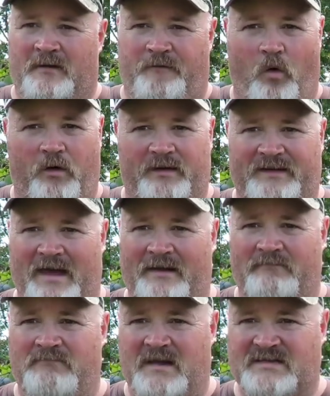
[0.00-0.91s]
4 to
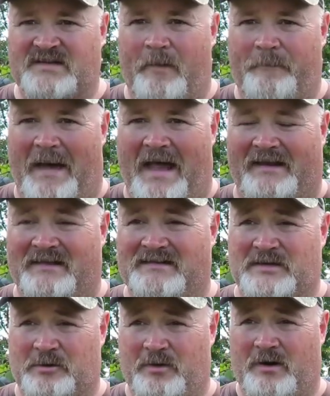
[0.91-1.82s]
10 is not bad
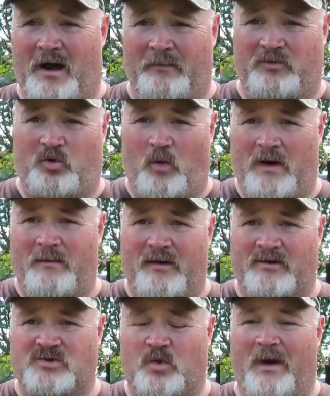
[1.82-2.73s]
considering I'm 20
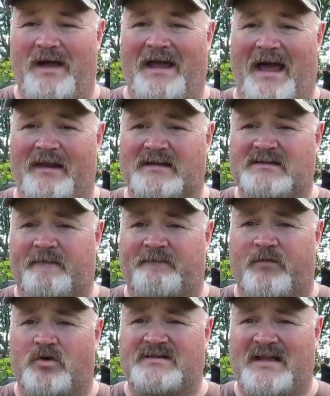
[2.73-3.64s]
meters away and this is the
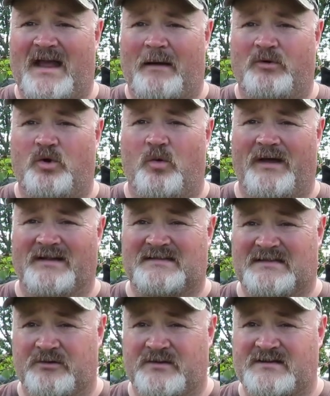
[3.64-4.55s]
first day I'm doing
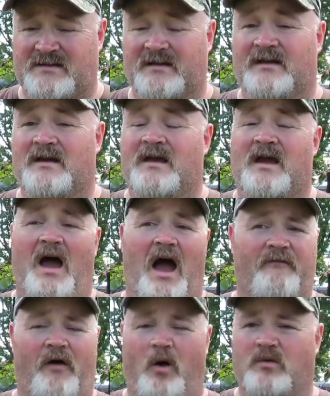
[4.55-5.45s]
it seriously.
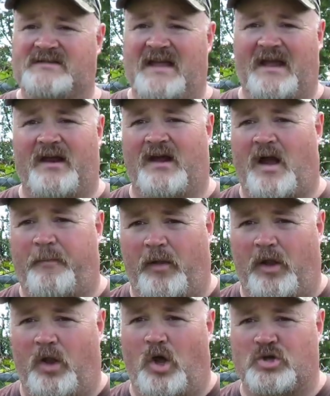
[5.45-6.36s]
I've always taken a
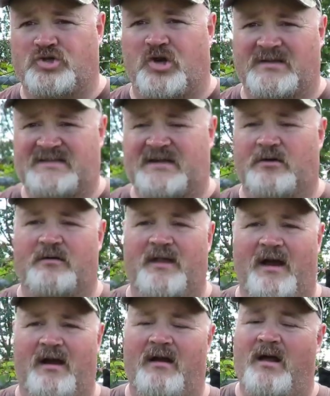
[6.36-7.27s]
couple of long shots here
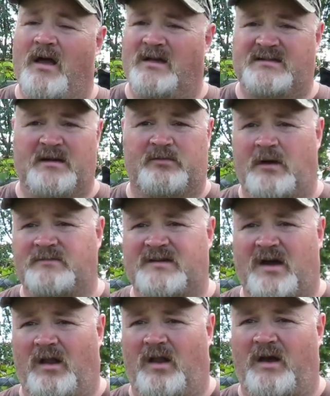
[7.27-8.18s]
and there. Sometimes
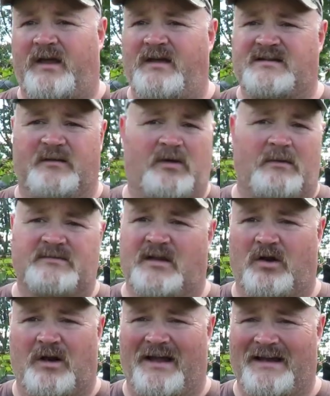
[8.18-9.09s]
I got lucky, sometimes
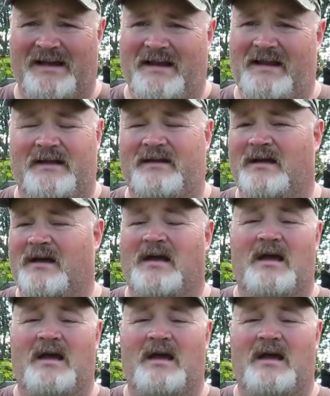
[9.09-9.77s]
I look like an idiot.